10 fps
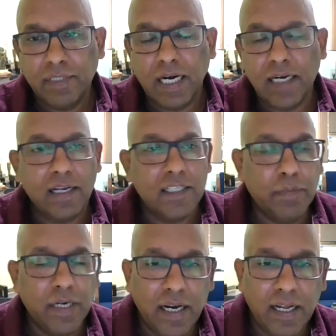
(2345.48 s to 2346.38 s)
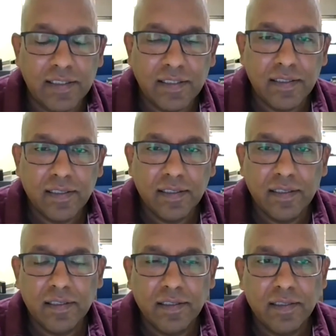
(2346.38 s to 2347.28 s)
Tata's, Birlas.
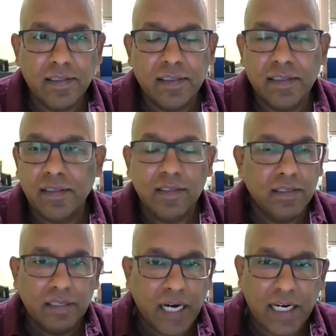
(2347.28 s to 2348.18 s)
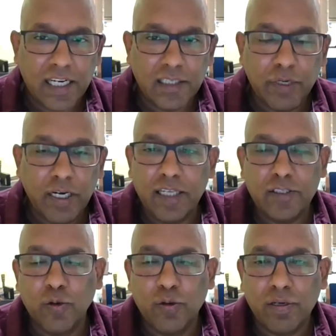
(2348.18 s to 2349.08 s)
Tata's,
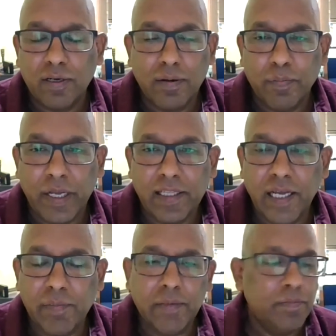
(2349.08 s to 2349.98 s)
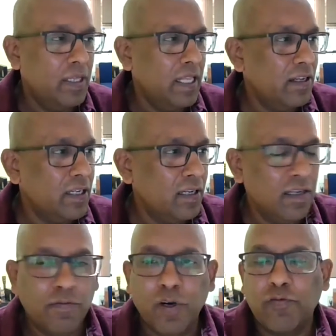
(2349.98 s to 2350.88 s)
Birlas don't pick them up. They'll
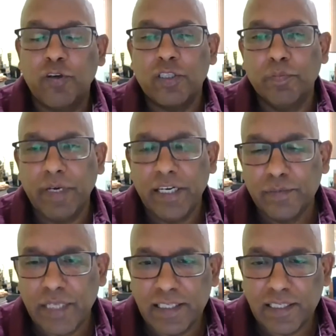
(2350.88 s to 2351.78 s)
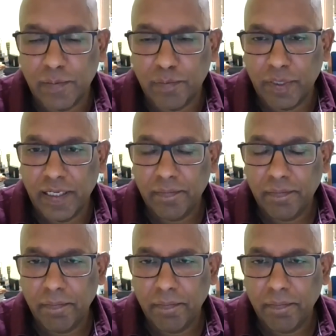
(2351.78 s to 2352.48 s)
work for some medium-sized company.